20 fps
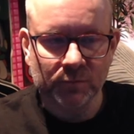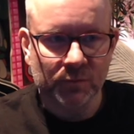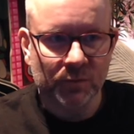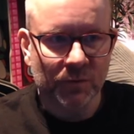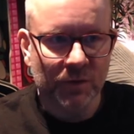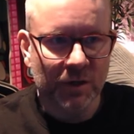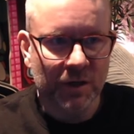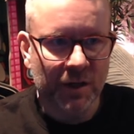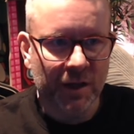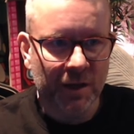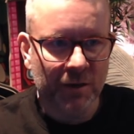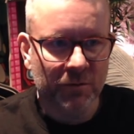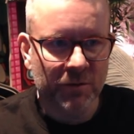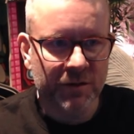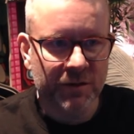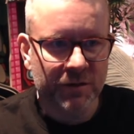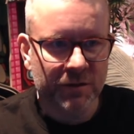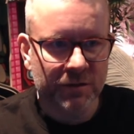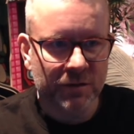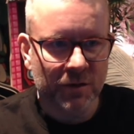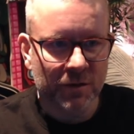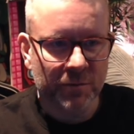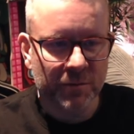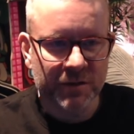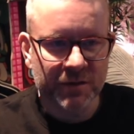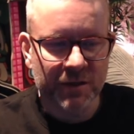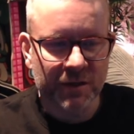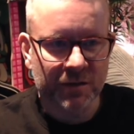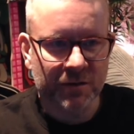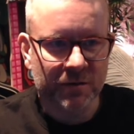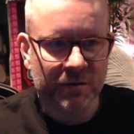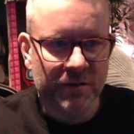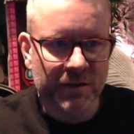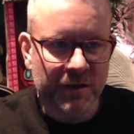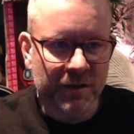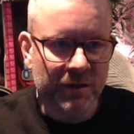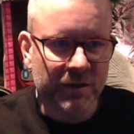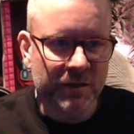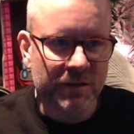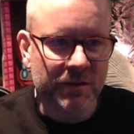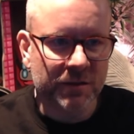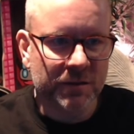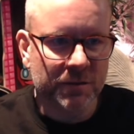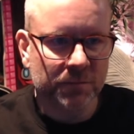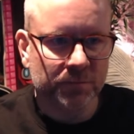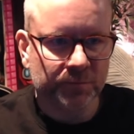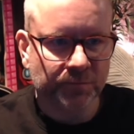The language is going to be set to English.